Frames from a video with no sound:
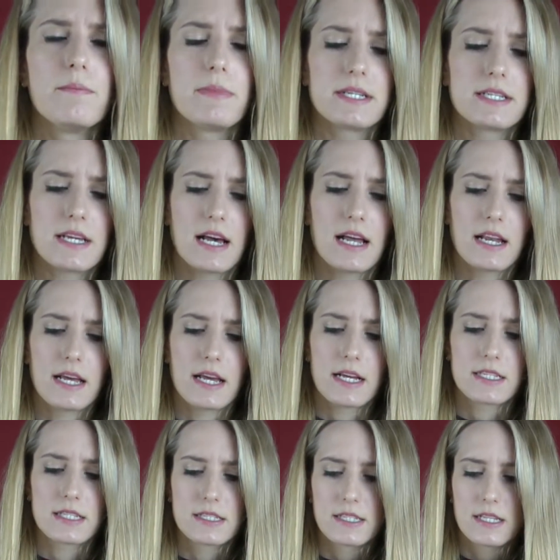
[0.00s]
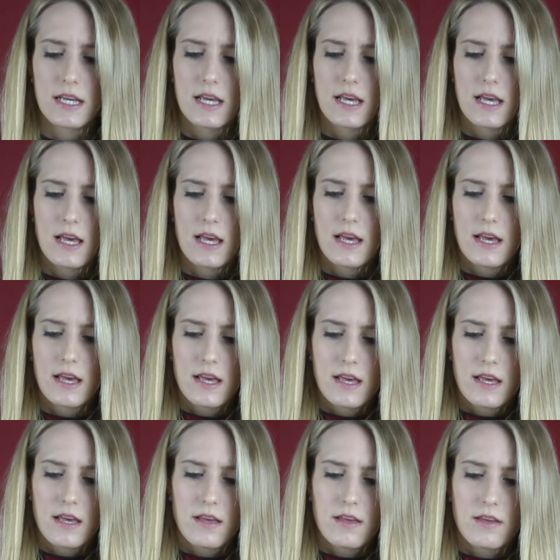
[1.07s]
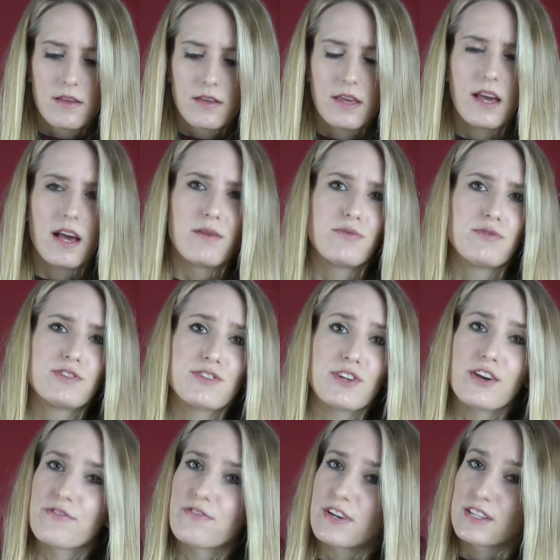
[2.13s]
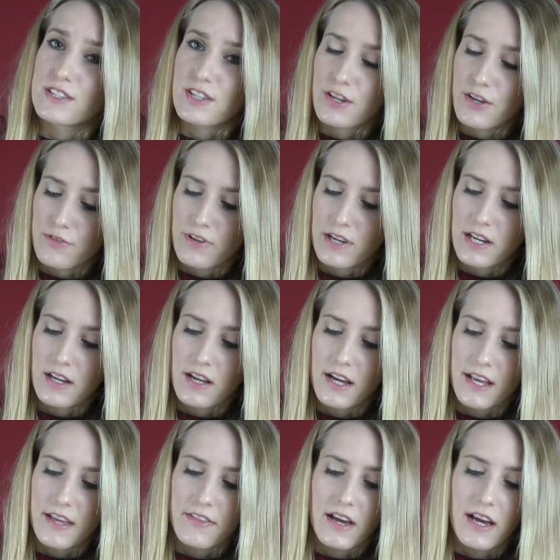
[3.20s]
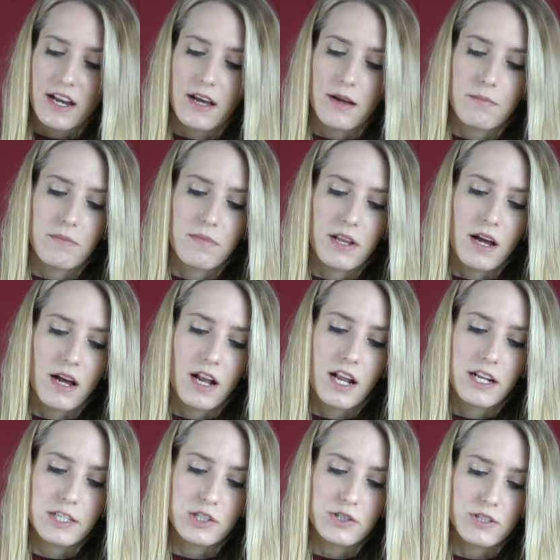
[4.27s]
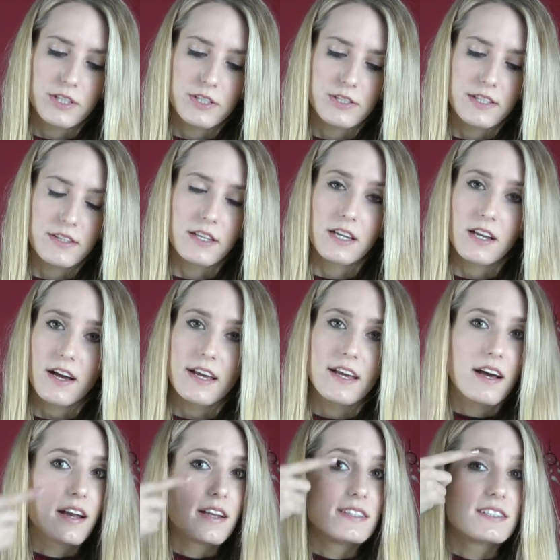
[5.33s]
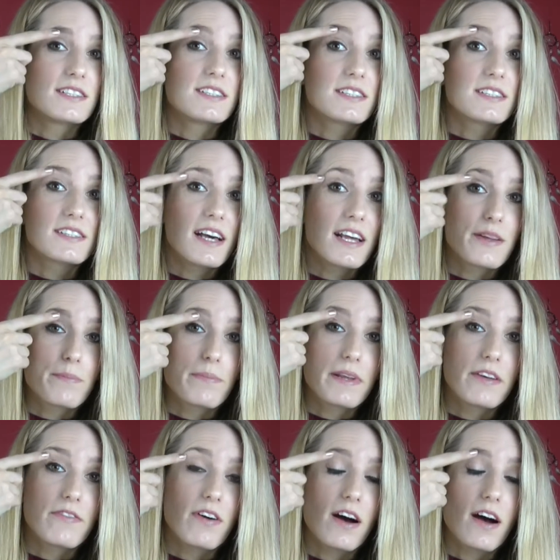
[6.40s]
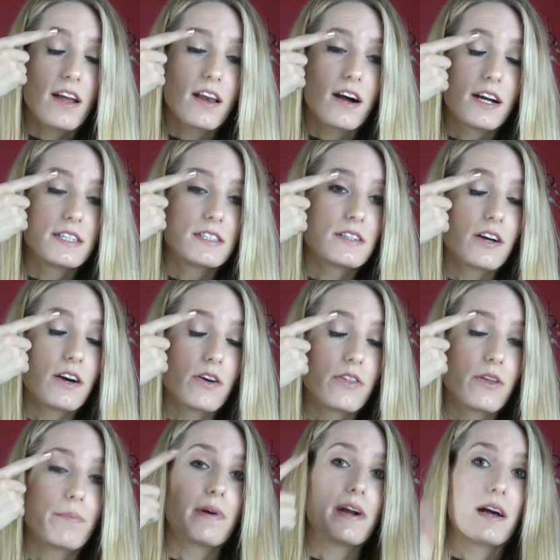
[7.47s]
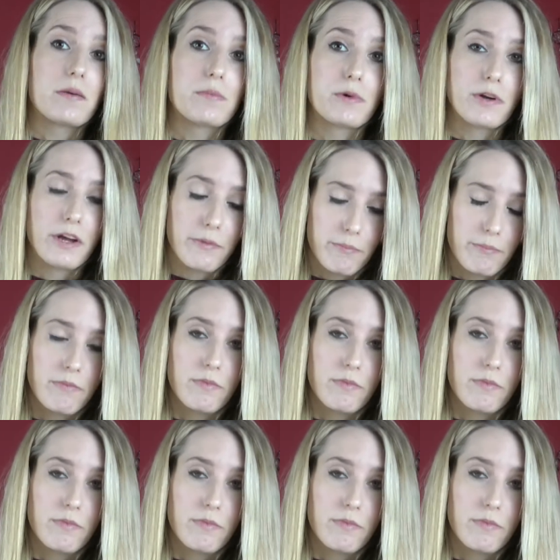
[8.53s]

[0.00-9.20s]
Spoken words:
metallics. Yeah, so far so good, really liking that. And I enjoy using the light colours to just add a bit of highlighter on the brow bone.